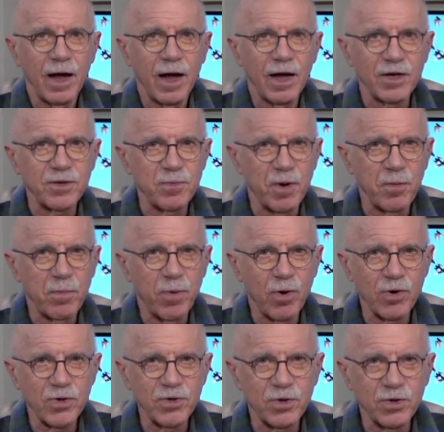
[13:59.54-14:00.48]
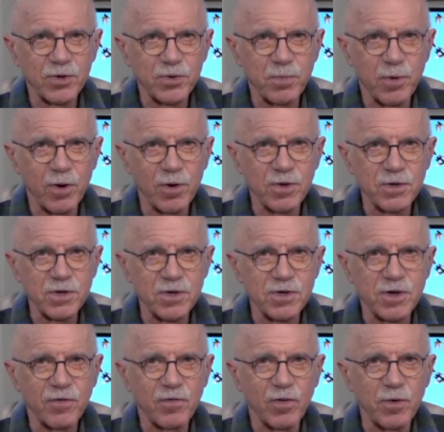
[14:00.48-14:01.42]
As my personal
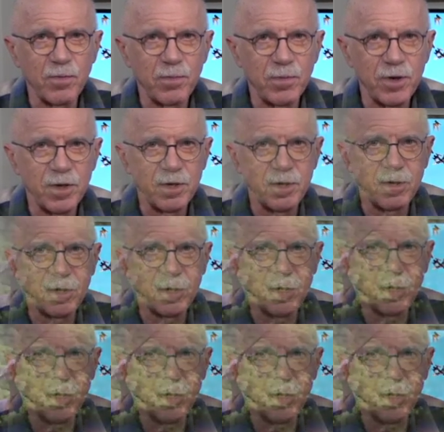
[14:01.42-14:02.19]
experiences have repeatedly